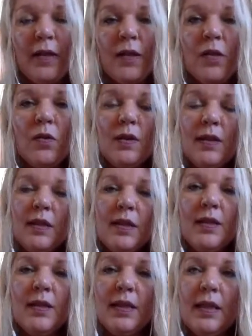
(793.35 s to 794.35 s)
So there
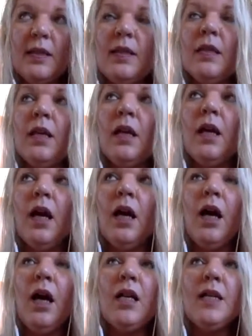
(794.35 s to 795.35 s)
is this
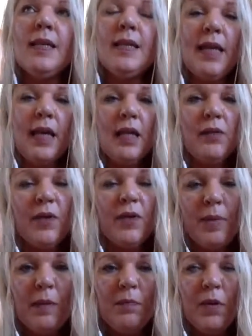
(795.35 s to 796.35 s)
understanding where
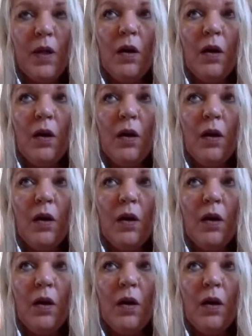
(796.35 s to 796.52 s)
people